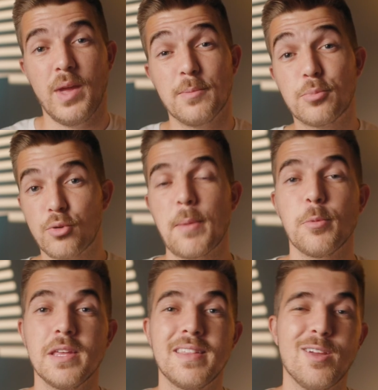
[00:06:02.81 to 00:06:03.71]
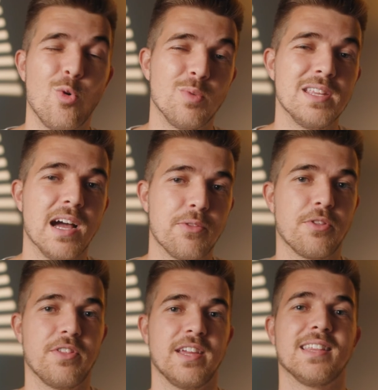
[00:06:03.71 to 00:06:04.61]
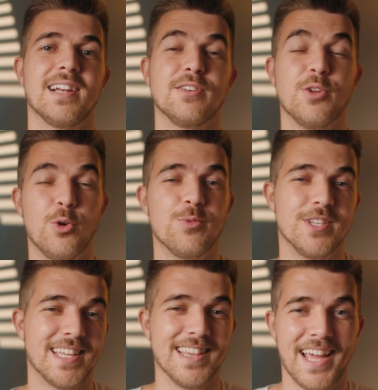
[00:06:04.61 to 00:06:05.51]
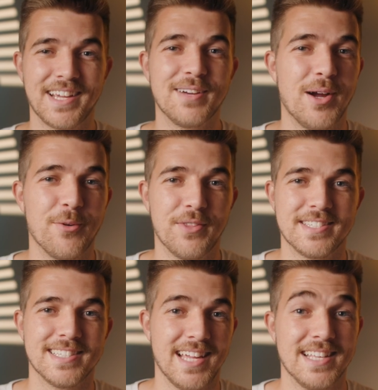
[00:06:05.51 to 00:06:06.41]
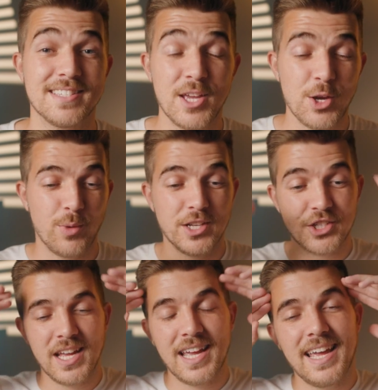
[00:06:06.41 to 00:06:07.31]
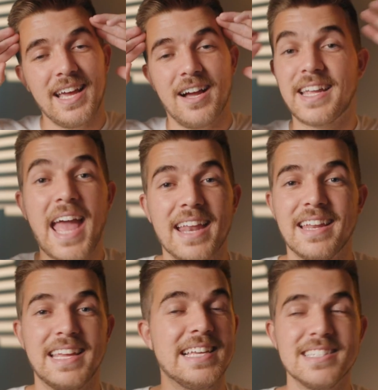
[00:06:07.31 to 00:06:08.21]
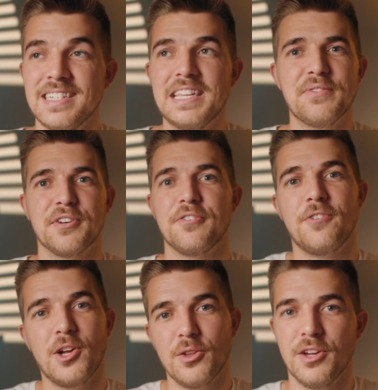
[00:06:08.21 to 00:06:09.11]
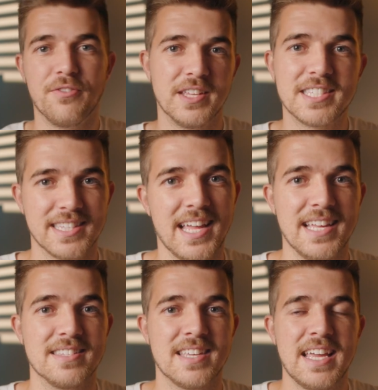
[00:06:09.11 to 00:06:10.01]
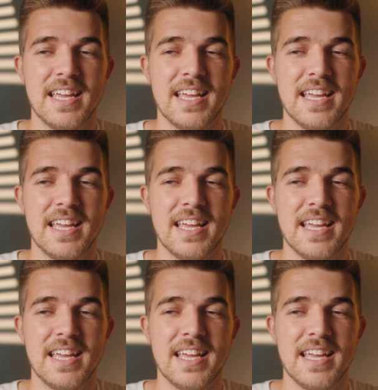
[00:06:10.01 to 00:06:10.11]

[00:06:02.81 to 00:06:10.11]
And probably the only other thing that I don't really like about this lens, which again, isn't even a fault of this lens,